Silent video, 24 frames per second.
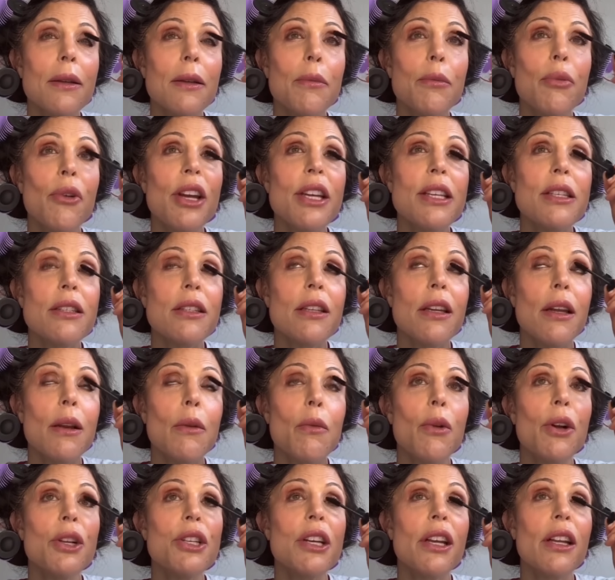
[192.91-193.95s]
Bracelet.
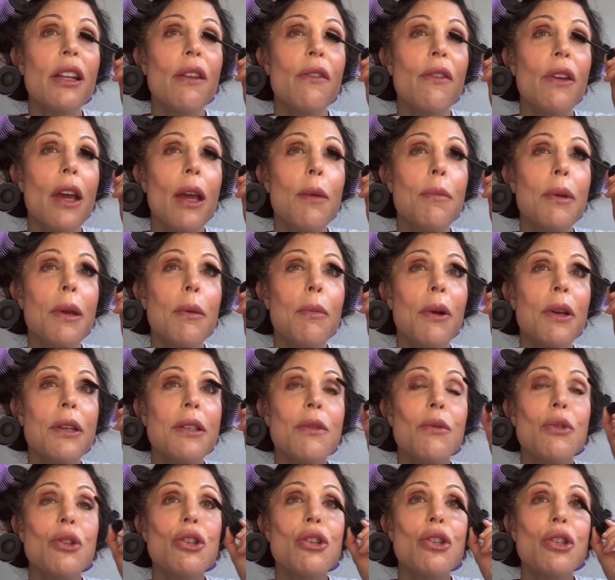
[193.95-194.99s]
Where'd you get the VIP
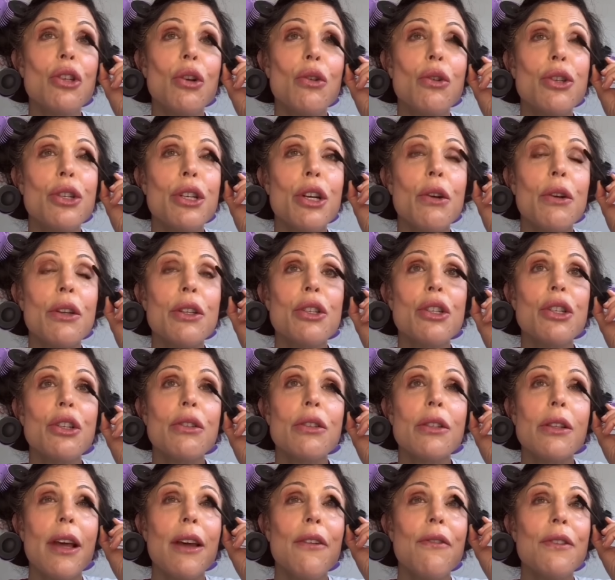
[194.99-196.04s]
bracelet? Which is so Jill, because
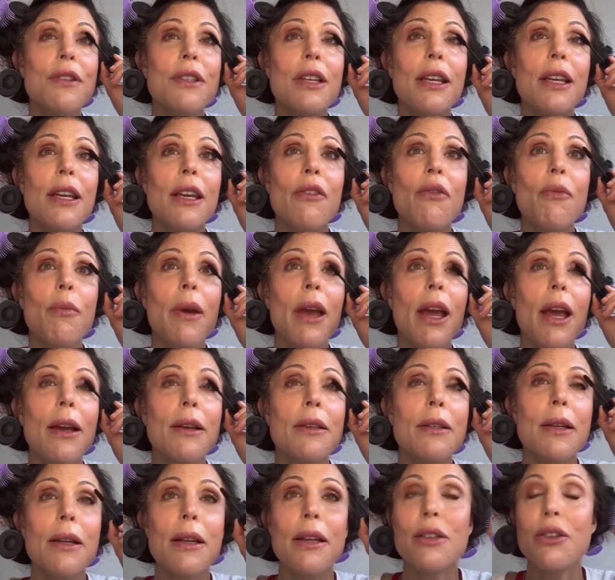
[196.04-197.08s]
Jill's life is like gift
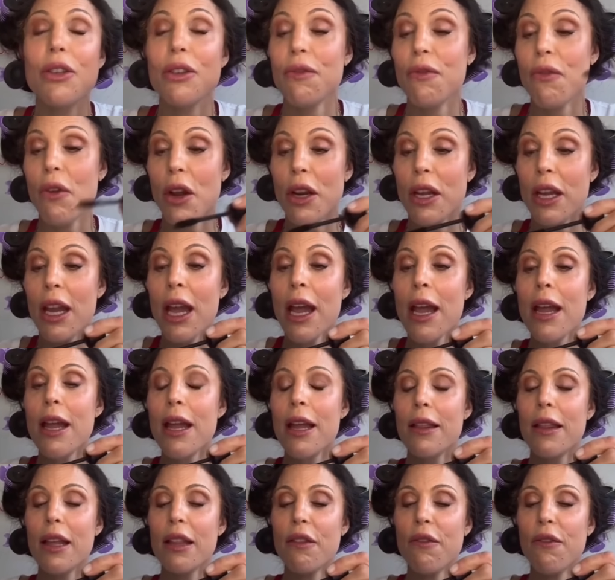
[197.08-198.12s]
bags, and it's just funny
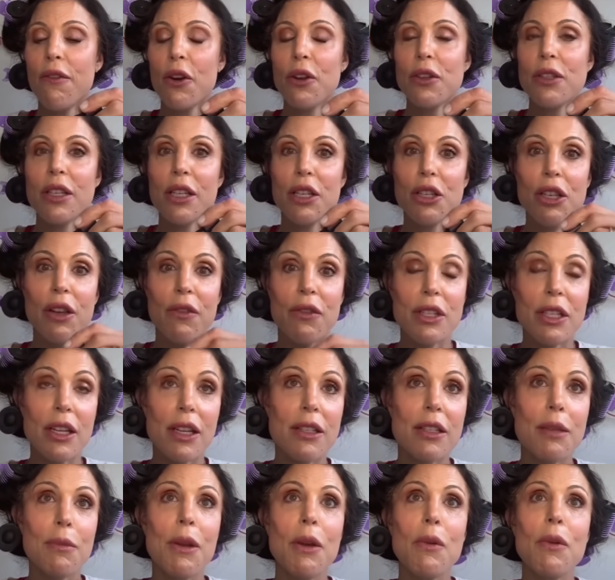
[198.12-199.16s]
that the first thing she ever
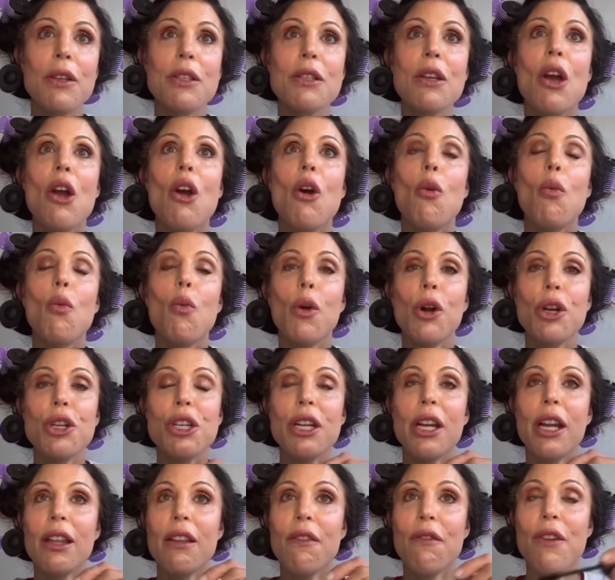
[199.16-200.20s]
said to me was, where'd you
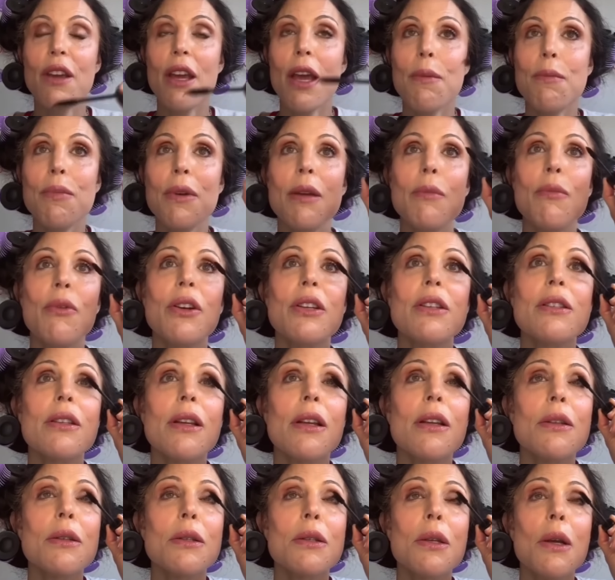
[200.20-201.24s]
get the VIP
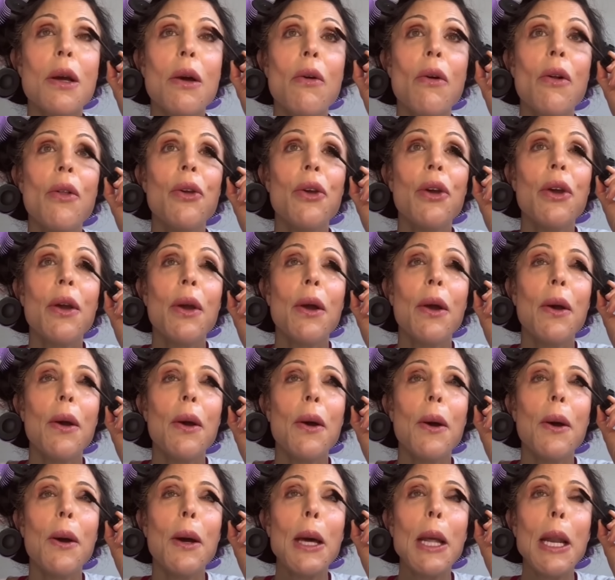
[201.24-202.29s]
bracelet? So,
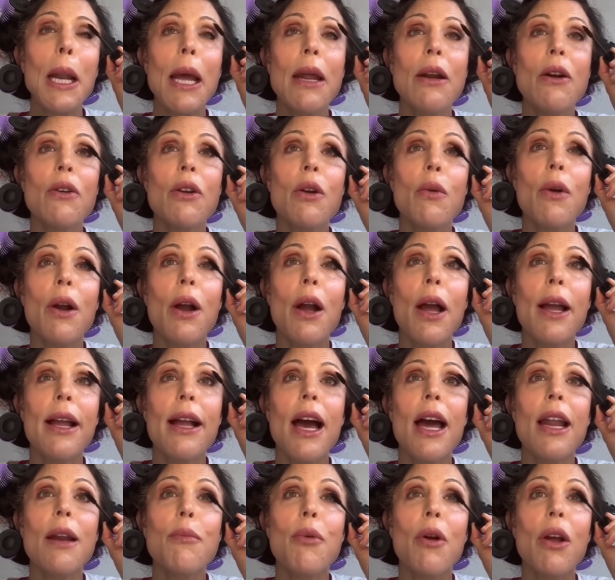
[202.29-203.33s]
I don't know where. I
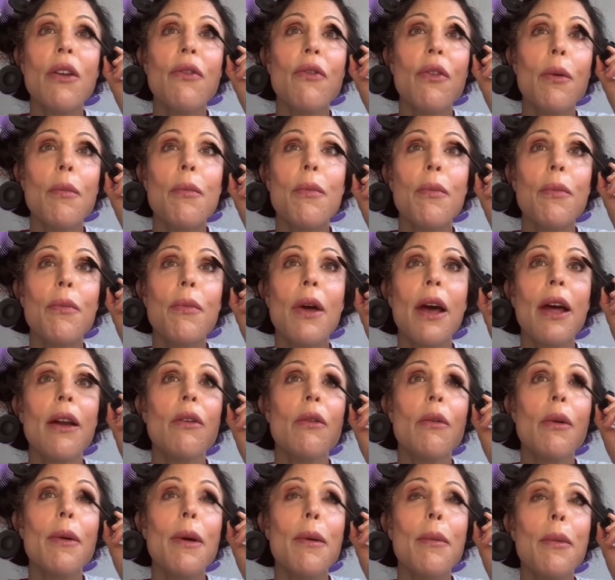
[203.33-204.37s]
got it probably from, I don't
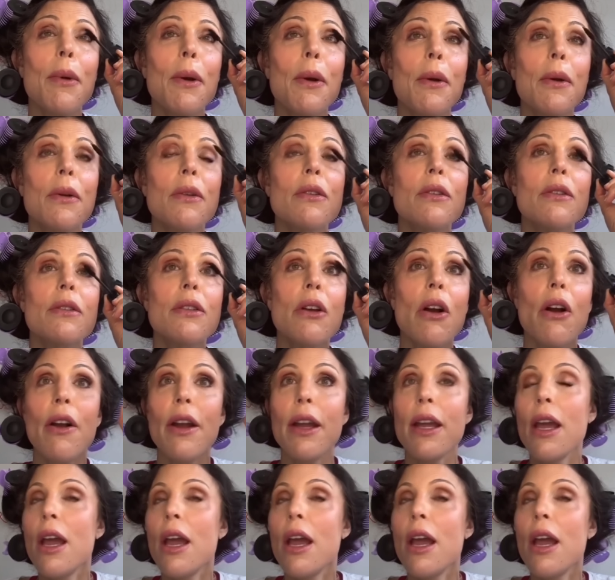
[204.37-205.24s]
remember. Sorry.